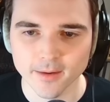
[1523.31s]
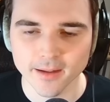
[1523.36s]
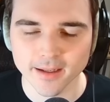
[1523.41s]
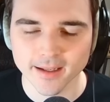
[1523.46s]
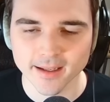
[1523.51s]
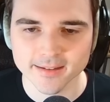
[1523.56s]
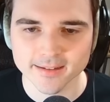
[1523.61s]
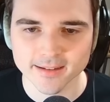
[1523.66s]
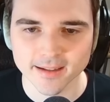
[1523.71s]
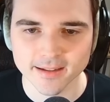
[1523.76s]

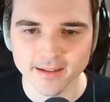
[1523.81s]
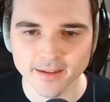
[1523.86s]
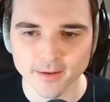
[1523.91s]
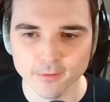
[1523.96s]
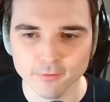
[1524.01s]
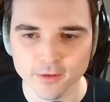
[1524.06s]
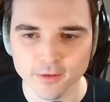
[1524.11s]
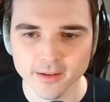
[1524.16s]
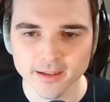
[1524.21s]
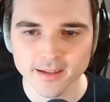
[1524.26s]
Like I said, you know,
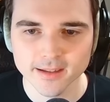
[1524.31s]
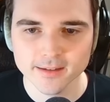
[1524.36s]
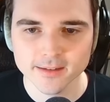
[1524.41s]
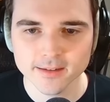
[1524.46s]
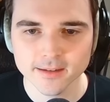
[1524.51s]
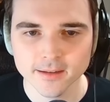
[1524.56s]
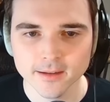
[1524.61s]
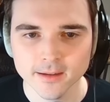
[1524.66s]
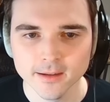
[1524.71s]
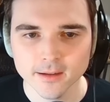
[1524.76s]
if there
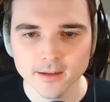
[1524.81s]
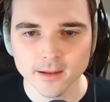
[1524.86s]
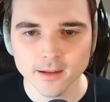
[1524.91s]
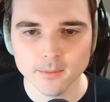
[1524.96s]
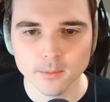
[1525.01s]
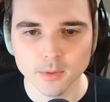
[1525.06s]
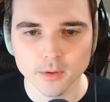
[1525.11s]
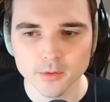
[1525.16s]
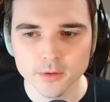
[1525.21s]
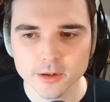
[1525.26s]
is a
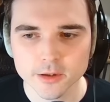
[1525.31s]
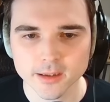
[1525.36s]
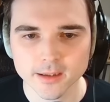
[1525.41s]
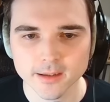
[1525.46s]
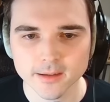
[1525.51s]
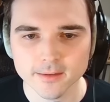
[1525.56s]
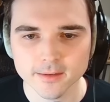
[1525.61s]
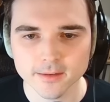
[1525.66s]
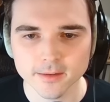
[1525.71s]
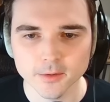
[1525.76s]
blue
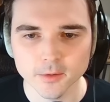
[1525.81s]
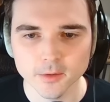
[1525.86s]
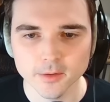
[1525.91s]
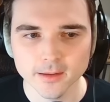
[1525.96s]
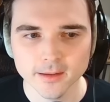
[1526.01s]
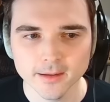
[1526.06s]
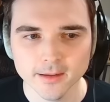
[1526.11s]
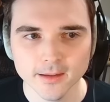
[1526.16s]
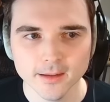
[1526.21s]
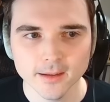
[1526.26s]
shell soon.